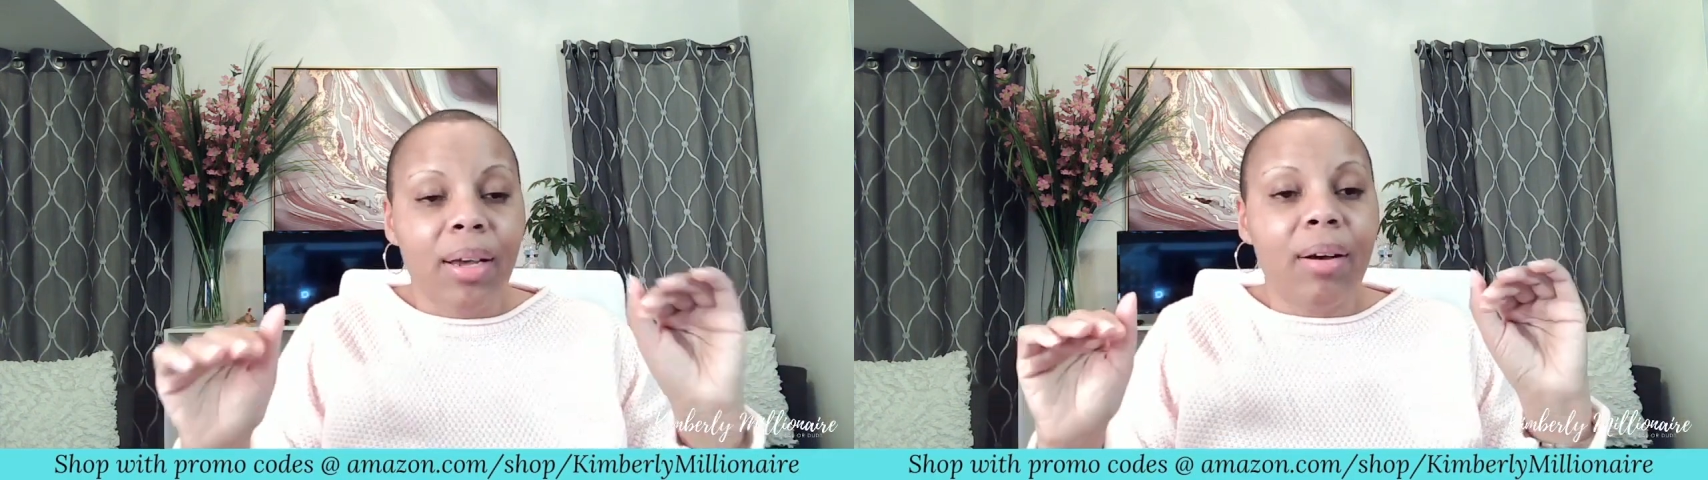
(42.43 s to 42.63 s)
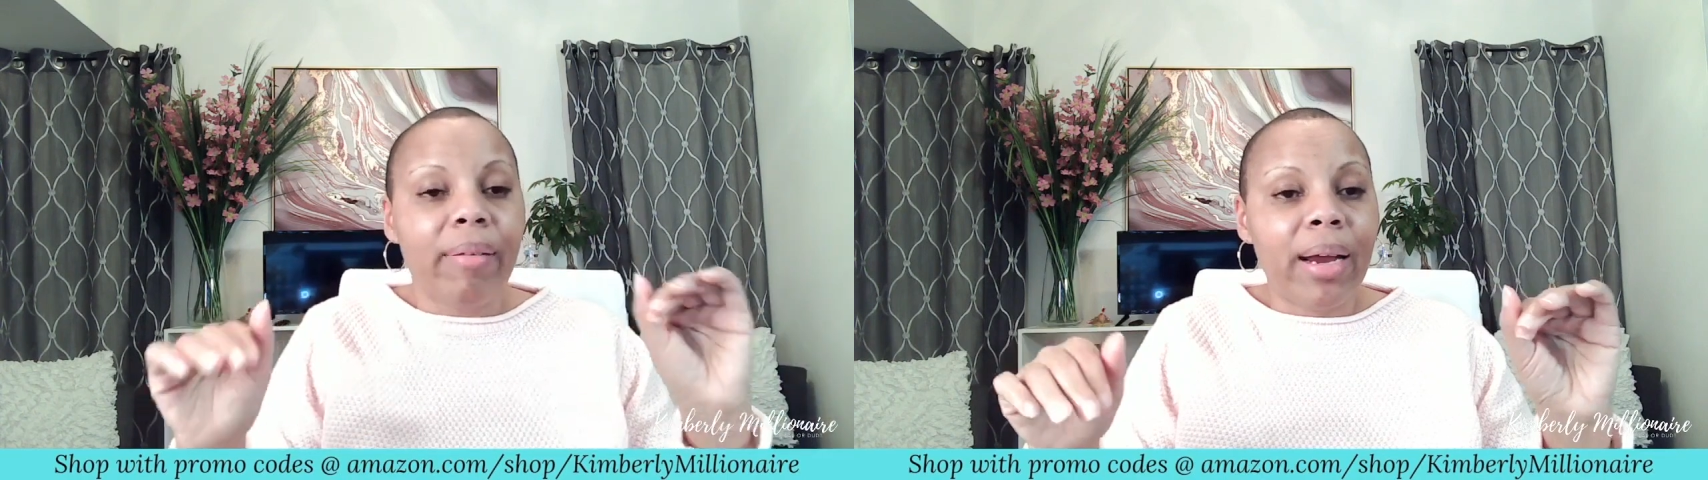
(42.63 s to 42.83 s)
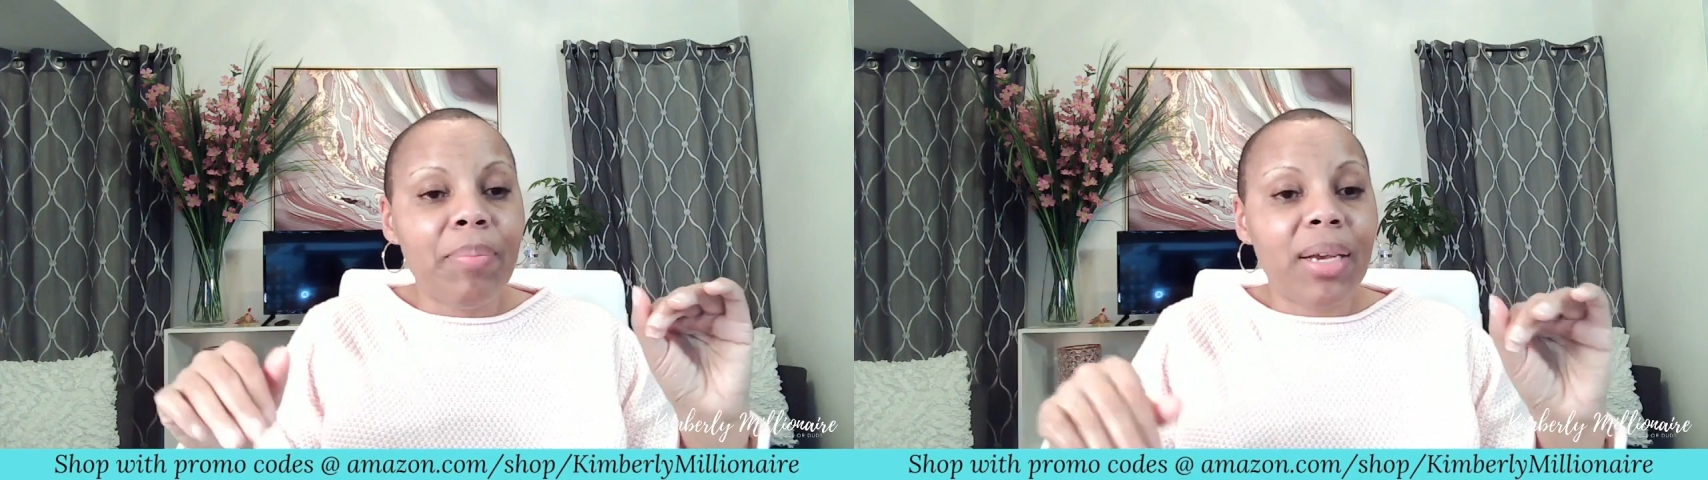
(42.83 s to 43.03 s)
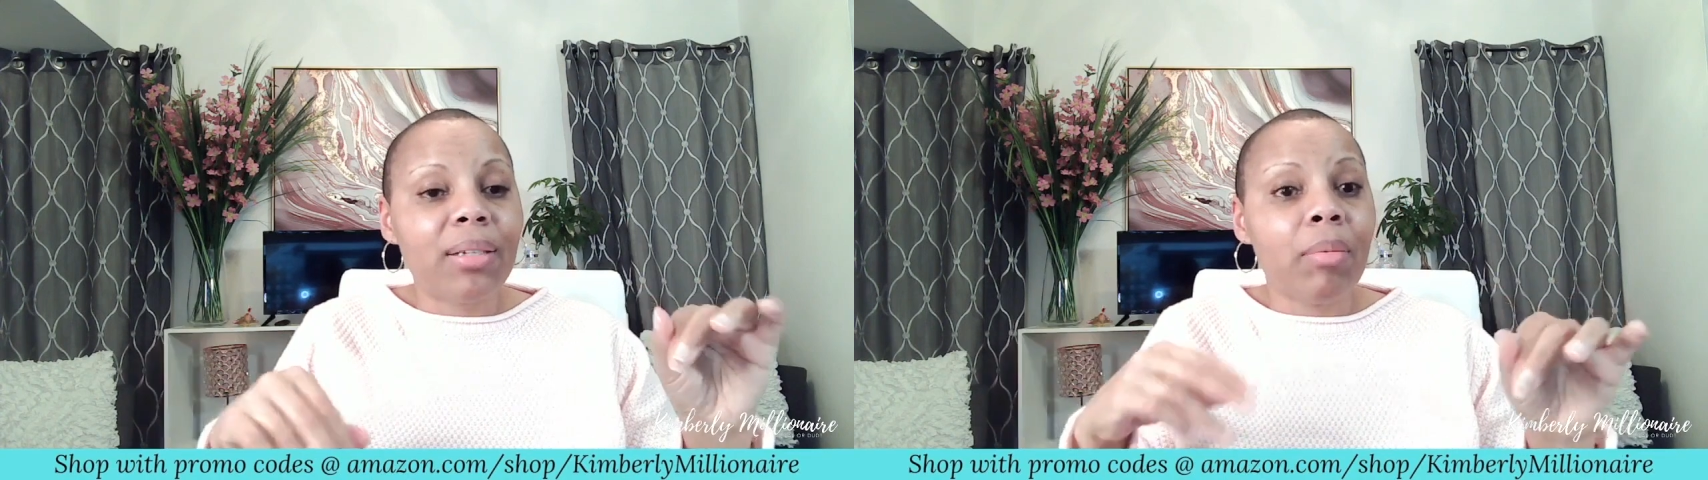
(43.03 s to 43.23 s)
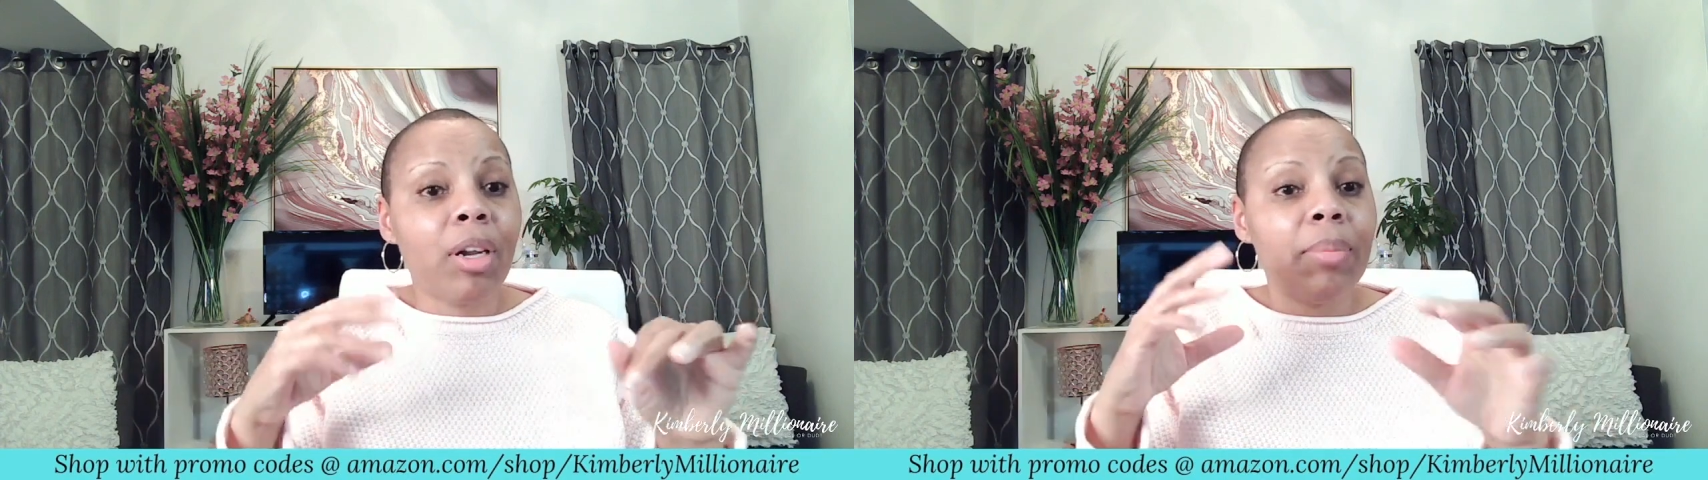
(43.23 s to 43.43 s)
All right,
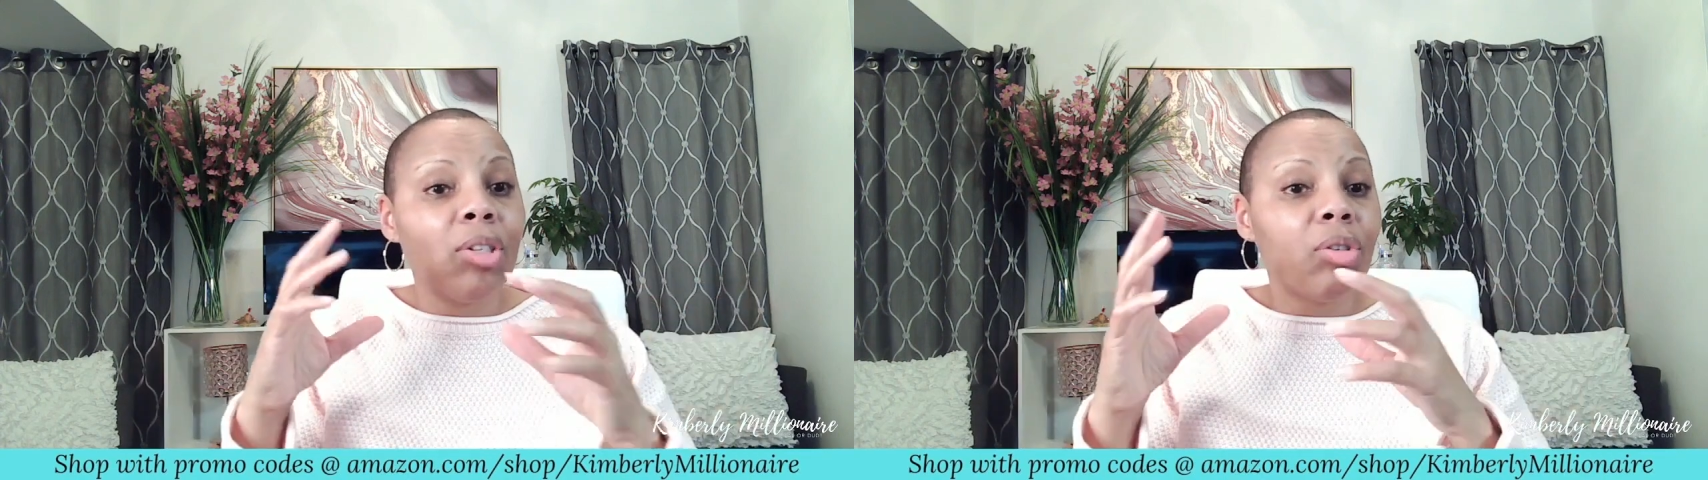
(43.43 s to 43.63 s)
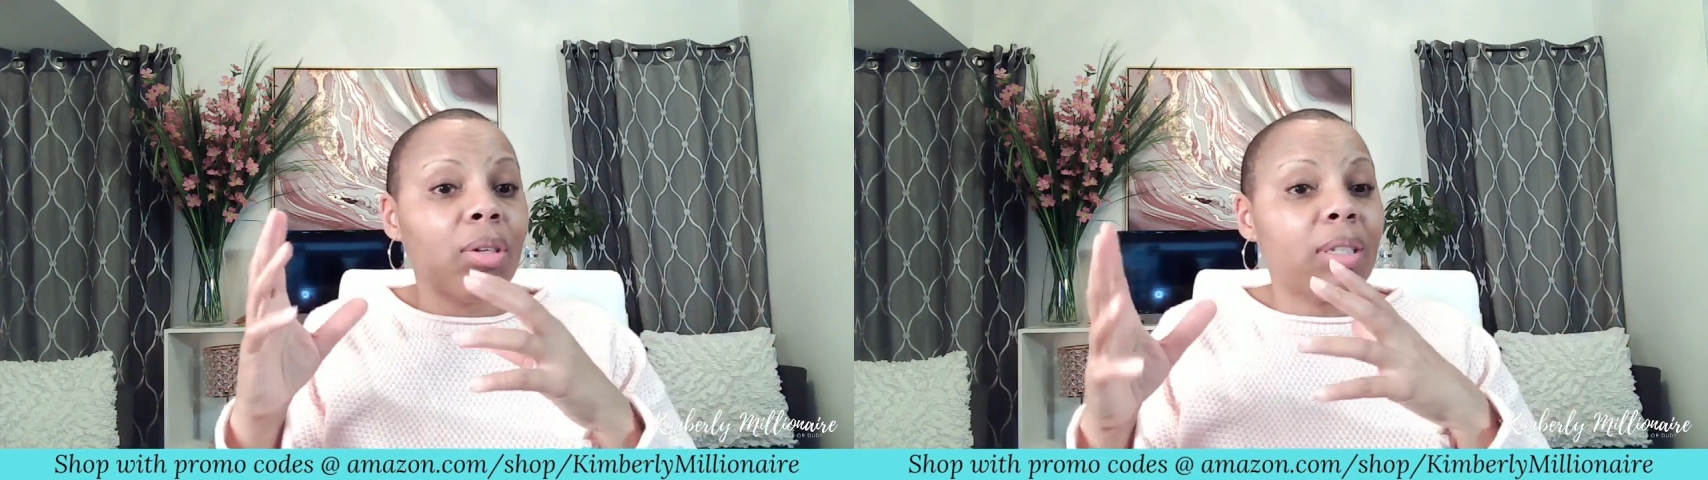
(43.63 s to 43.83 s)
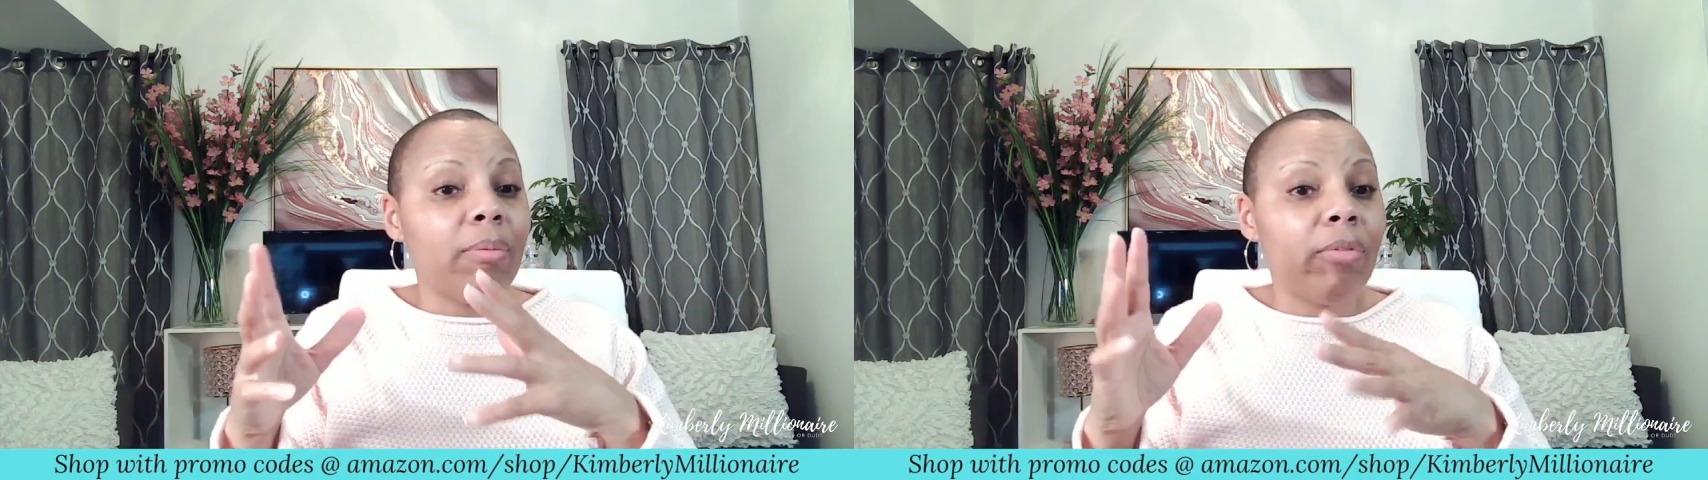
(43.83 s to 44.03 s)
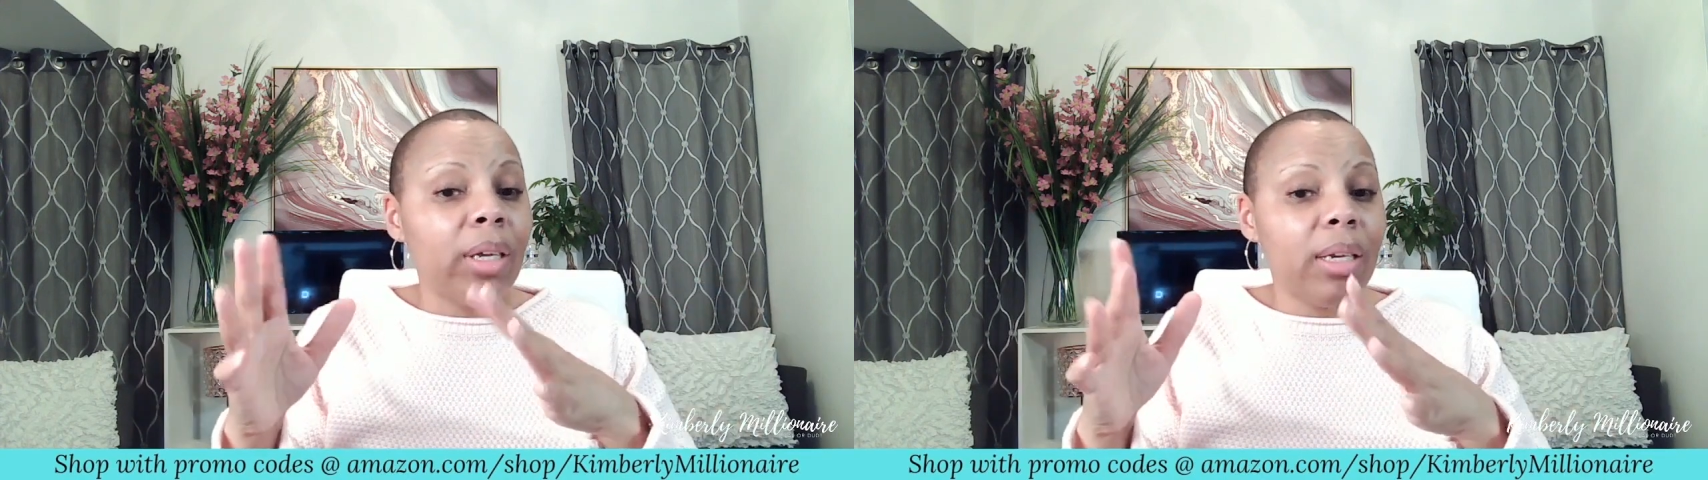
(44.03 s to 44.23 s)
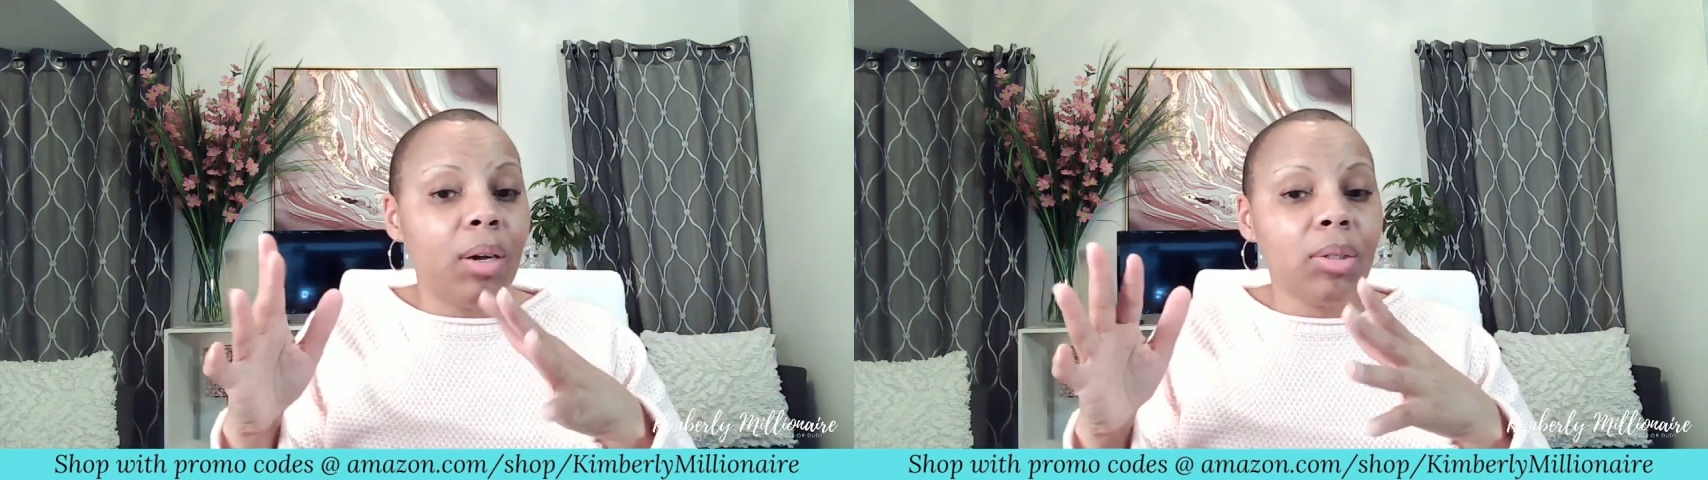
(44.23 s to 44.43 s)
because I'm going to be showing some
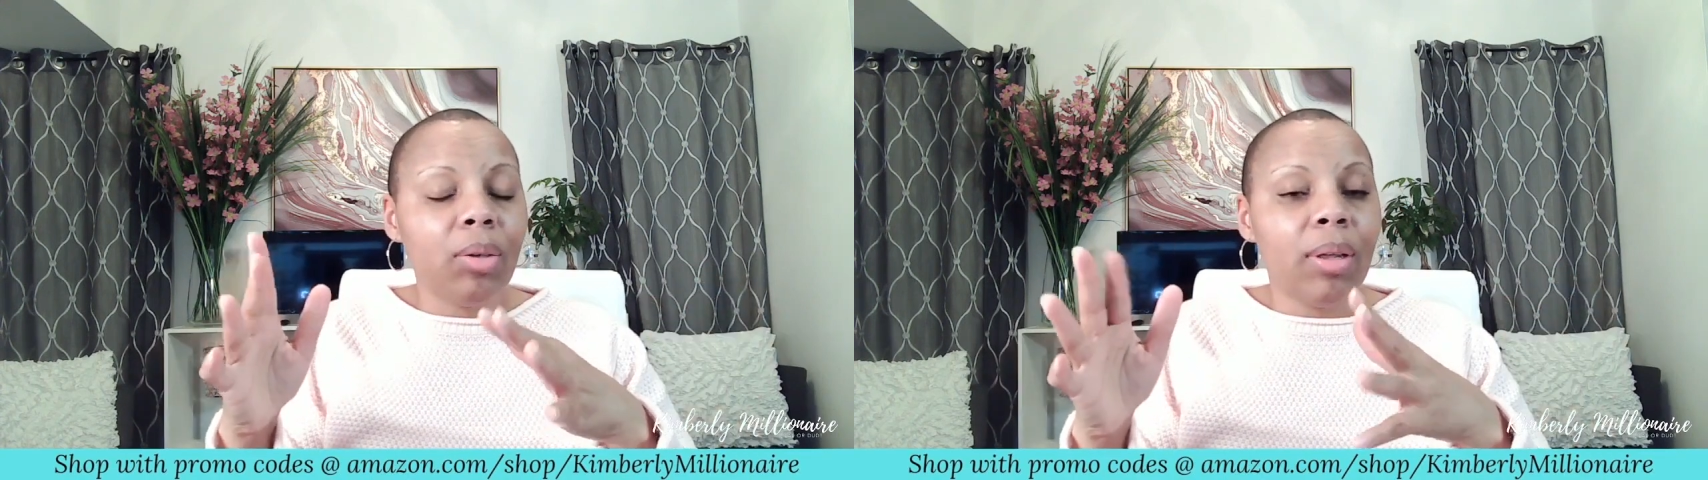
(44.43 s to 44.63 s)
videos